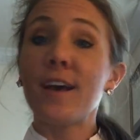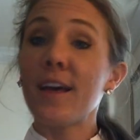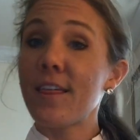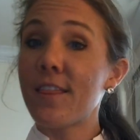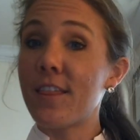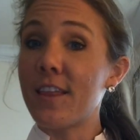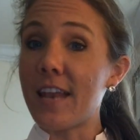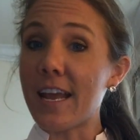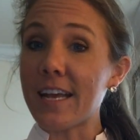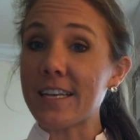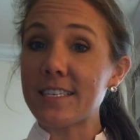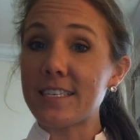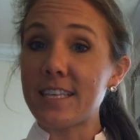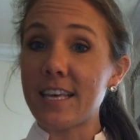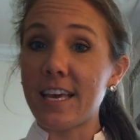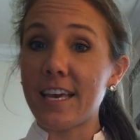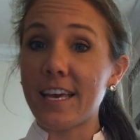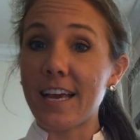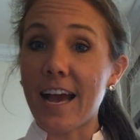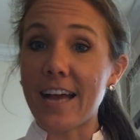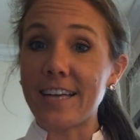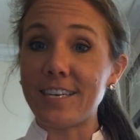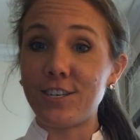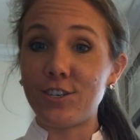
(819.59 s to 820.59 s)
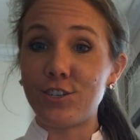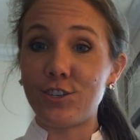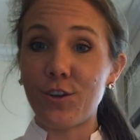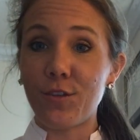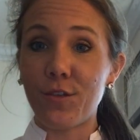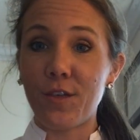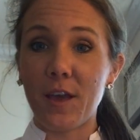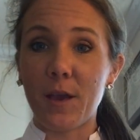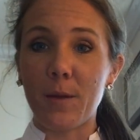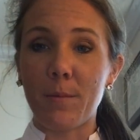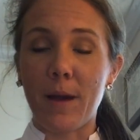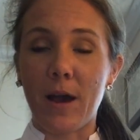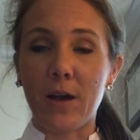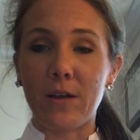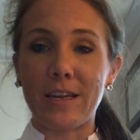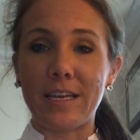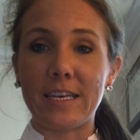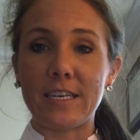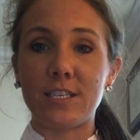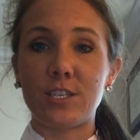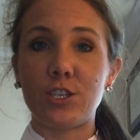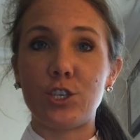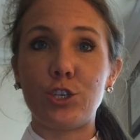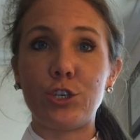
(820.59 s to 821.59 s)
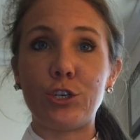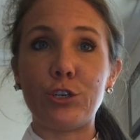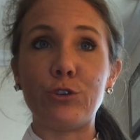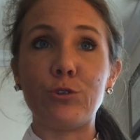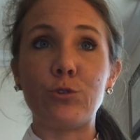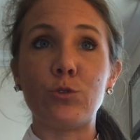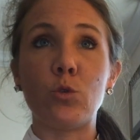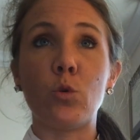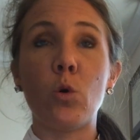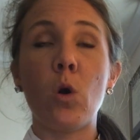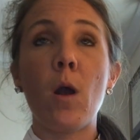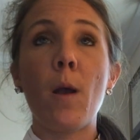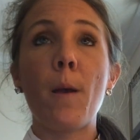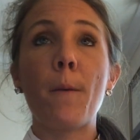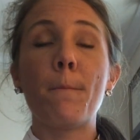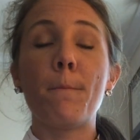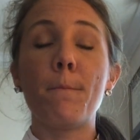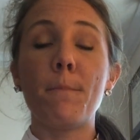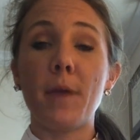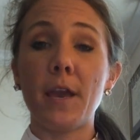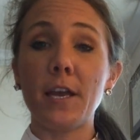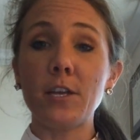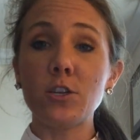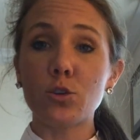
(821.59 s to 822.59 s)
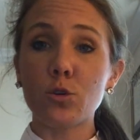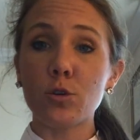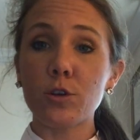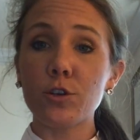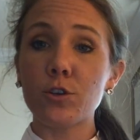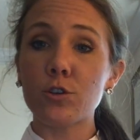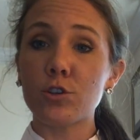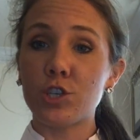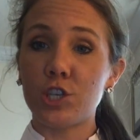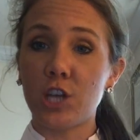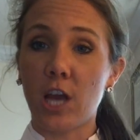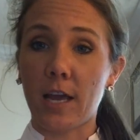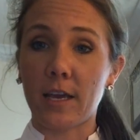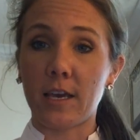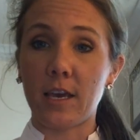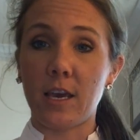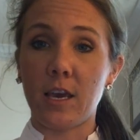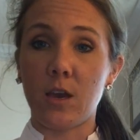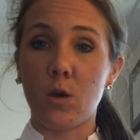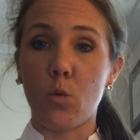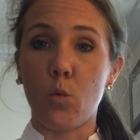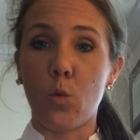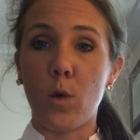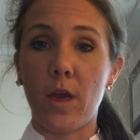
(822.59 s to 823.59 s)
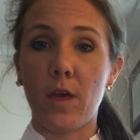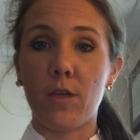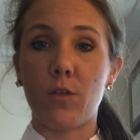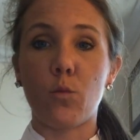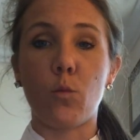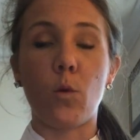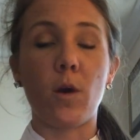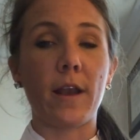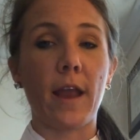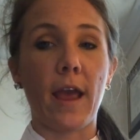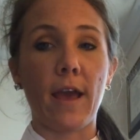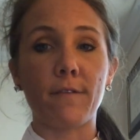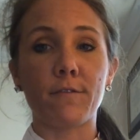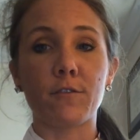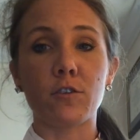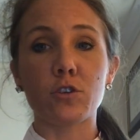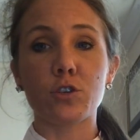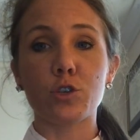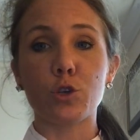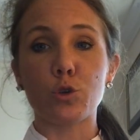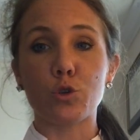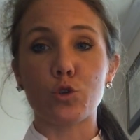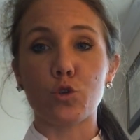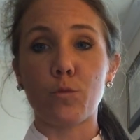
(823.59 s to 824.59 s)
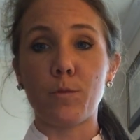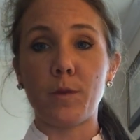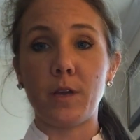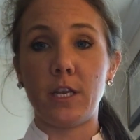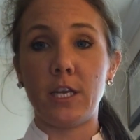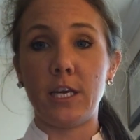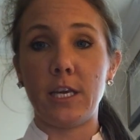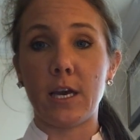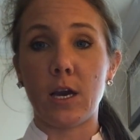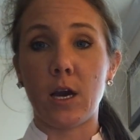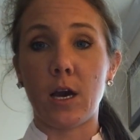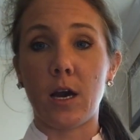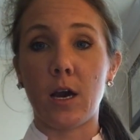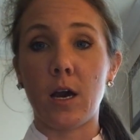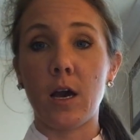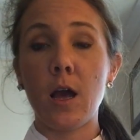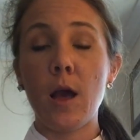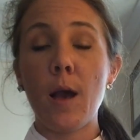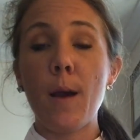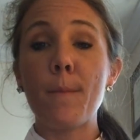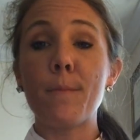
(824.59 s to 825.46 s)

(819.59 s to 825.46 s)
The next thing I need you to think about is to make sure you're checking with whatever social media